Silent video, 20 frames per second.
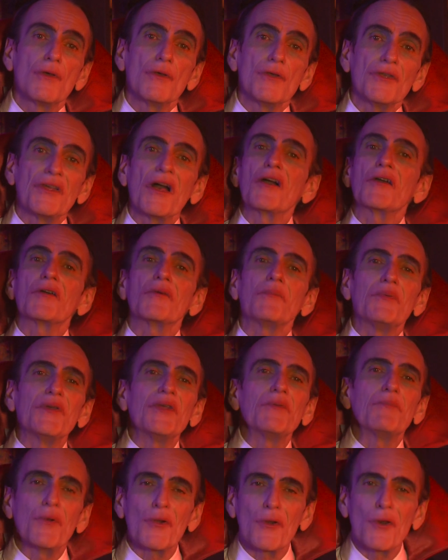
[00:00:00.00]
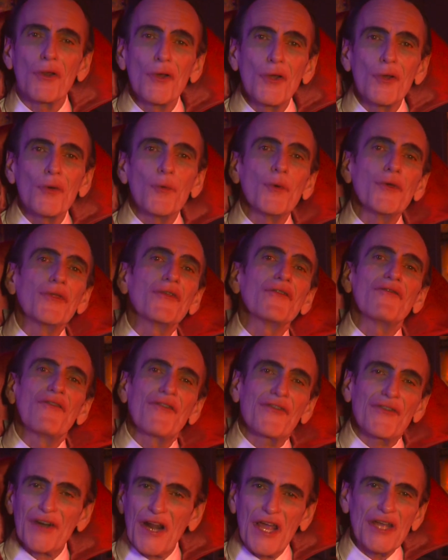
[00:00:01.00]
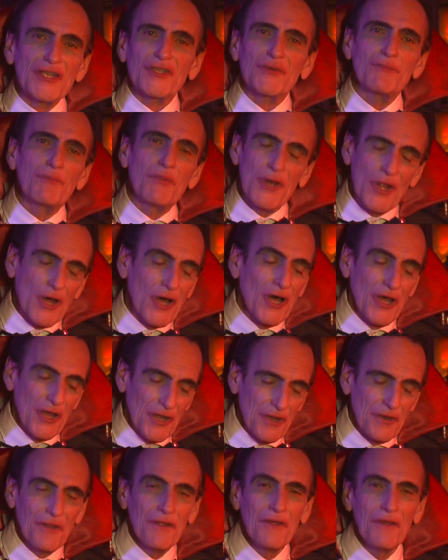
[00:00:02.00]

young people with fresh blood.